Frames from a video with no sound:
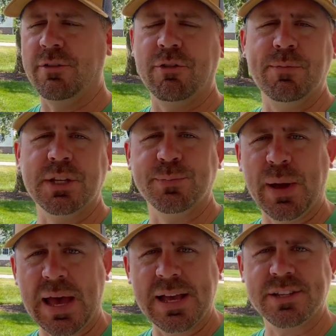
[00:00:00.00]
from this
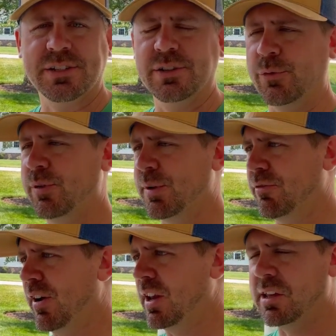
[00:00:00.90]
past, we've been
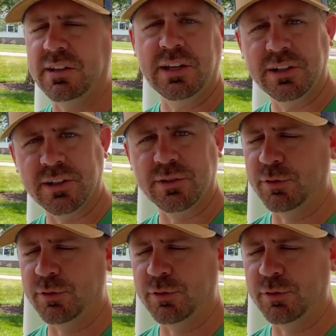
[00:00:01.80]
fighting deer.